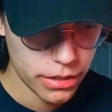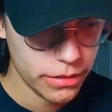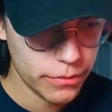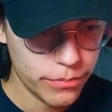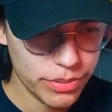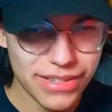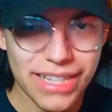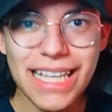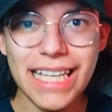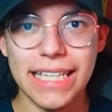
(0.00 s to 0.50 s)

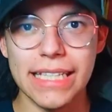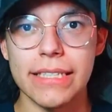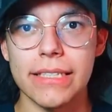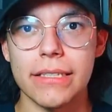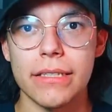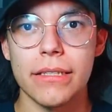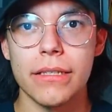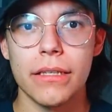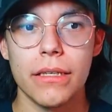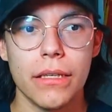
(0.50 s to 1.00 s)

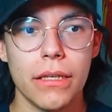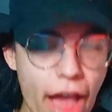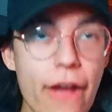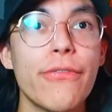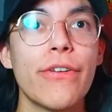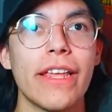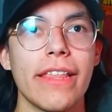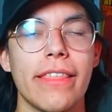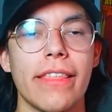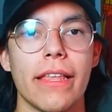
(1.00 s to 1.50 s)
please,
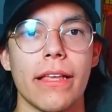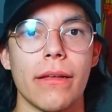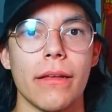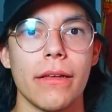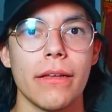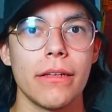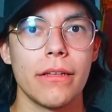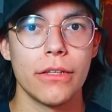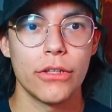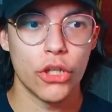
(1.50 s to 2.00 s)
everything,
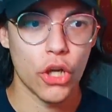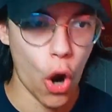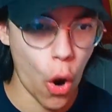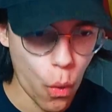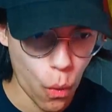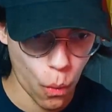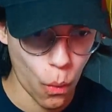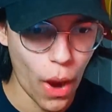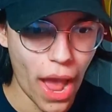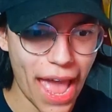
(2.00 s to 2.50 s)

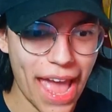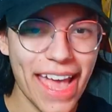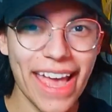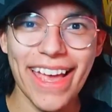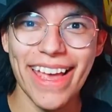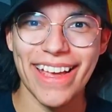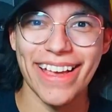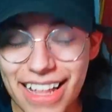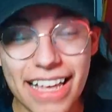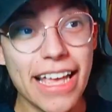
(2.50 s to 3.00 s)
go
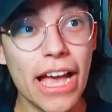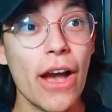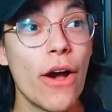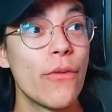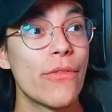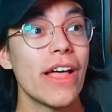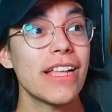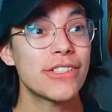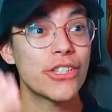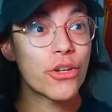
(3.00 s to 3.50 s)
away. Like,
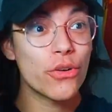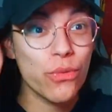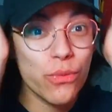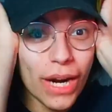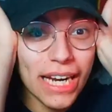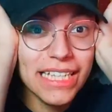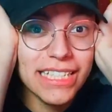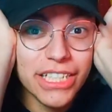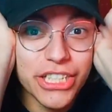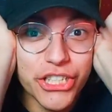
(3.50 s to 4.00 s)
that's
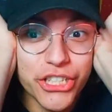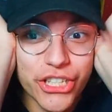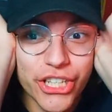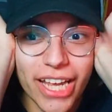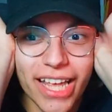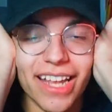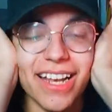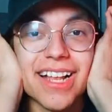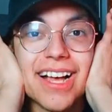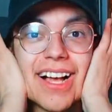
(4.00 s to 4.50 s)
crazy
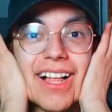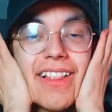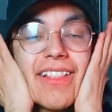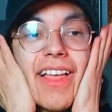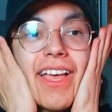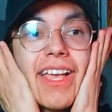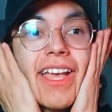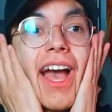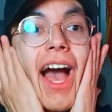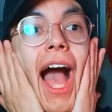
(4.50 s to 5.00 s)
shit.
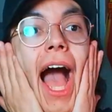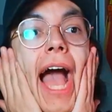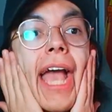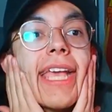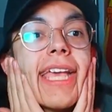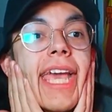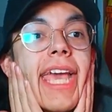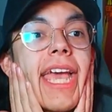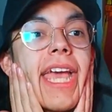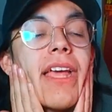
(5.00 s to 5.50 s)
Like, I
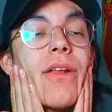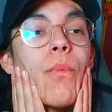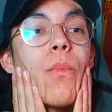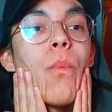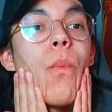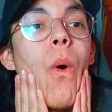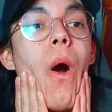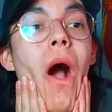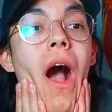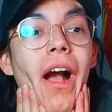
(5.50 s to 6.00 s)
can't
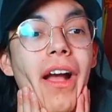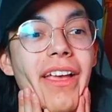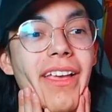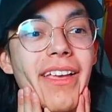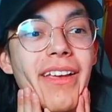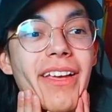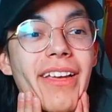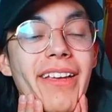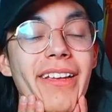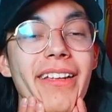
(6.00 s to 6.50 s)
walk
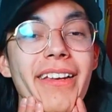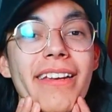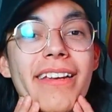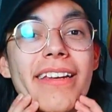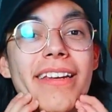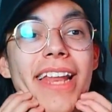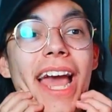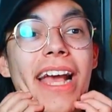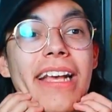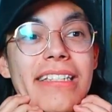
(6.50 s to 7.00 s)

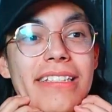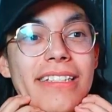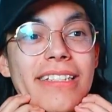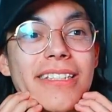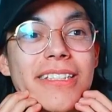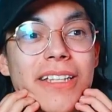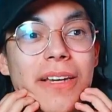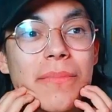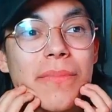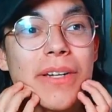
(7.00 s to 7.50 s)
next to
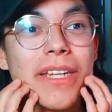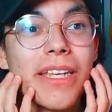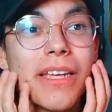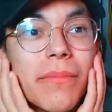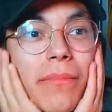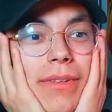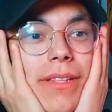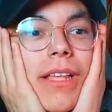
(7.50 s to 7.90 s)
somebody and be